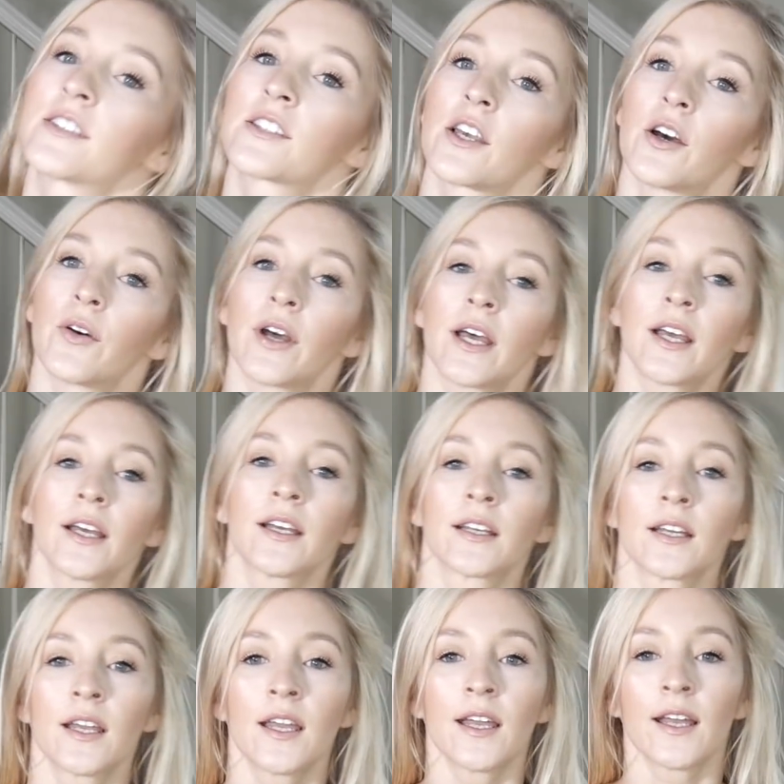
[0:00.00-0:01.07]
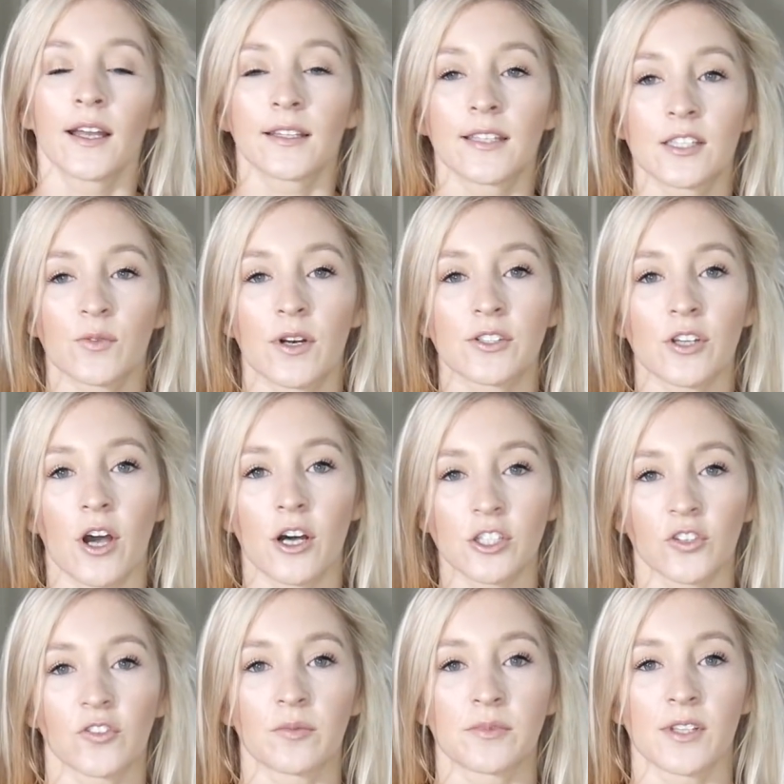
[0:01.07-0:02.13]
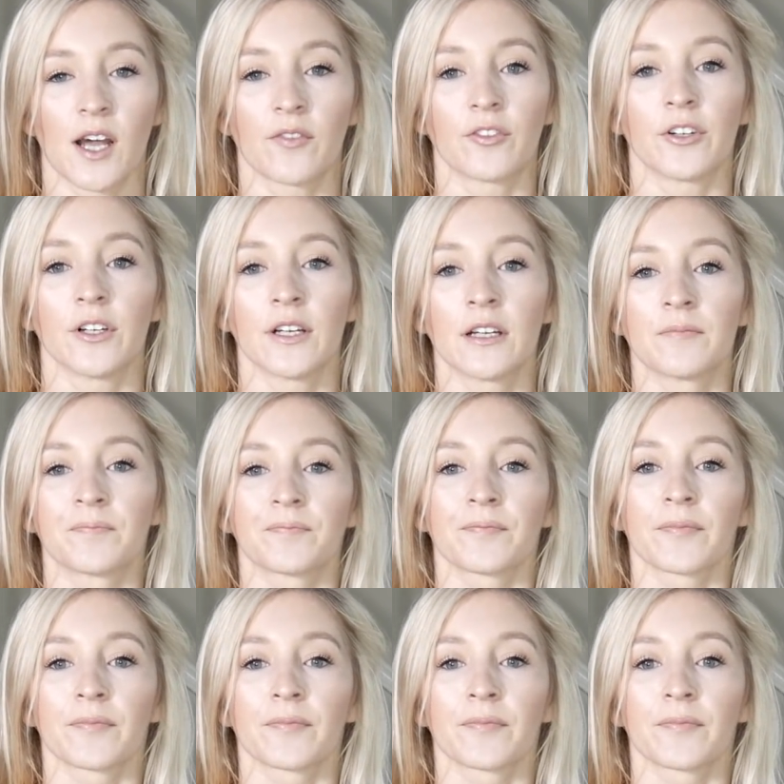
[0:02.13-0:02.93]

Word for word: so this one is also from Zaful.